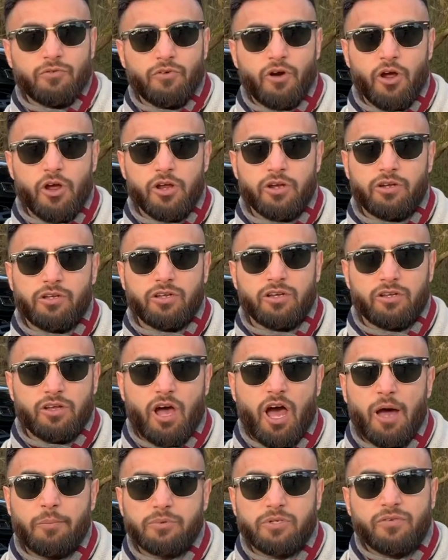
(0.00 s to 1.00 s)
road
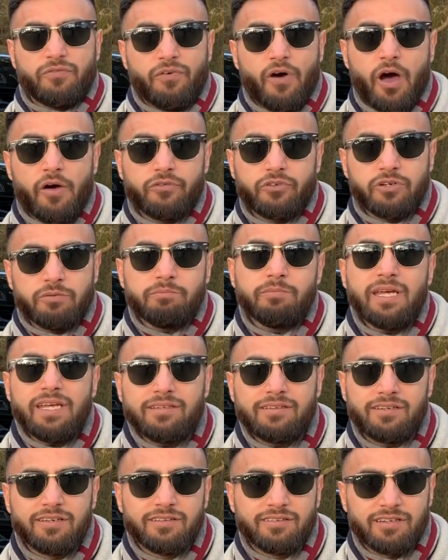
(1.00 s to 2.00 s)
up to 500
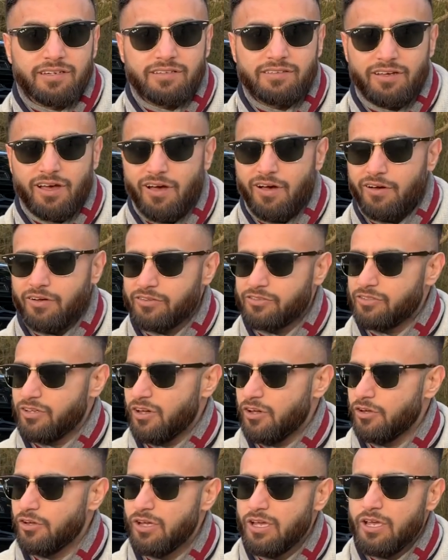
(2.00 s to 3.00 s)
meters in the dark,
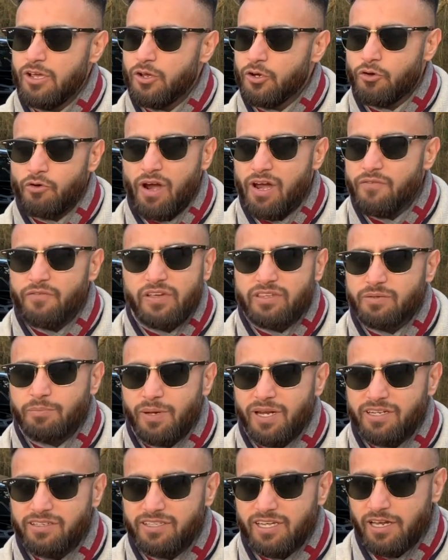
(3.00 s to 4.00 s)
so great
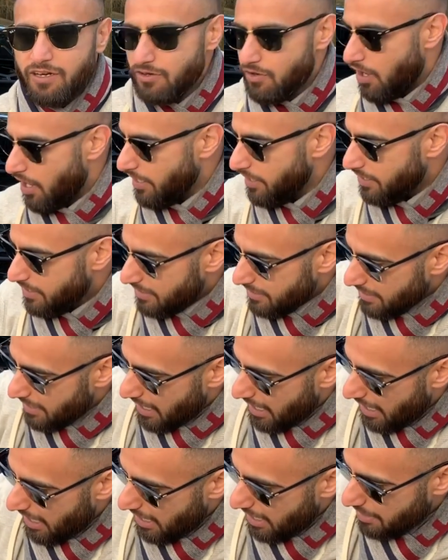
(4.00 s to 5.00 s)
visibility at night.
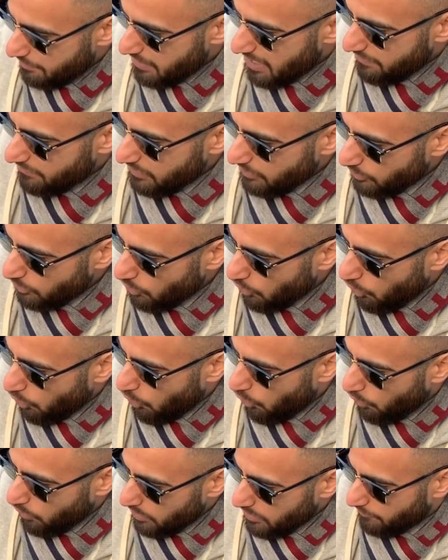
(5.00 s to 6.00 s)
Even
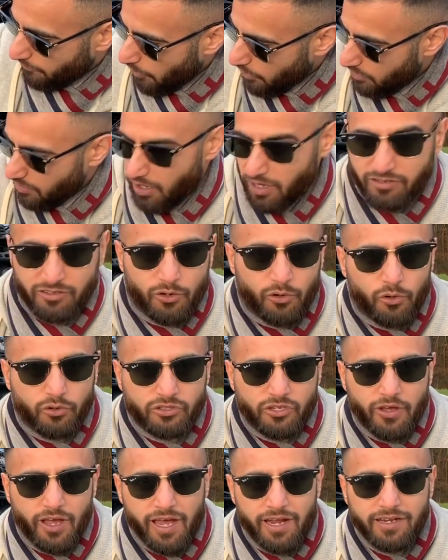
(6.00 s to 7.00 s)
your fog lights are
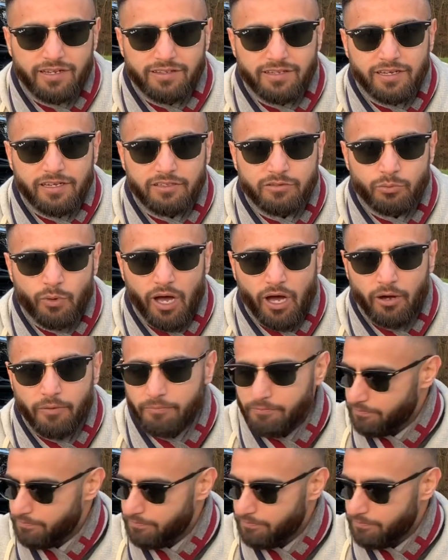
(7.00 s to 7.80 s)
also LED as well.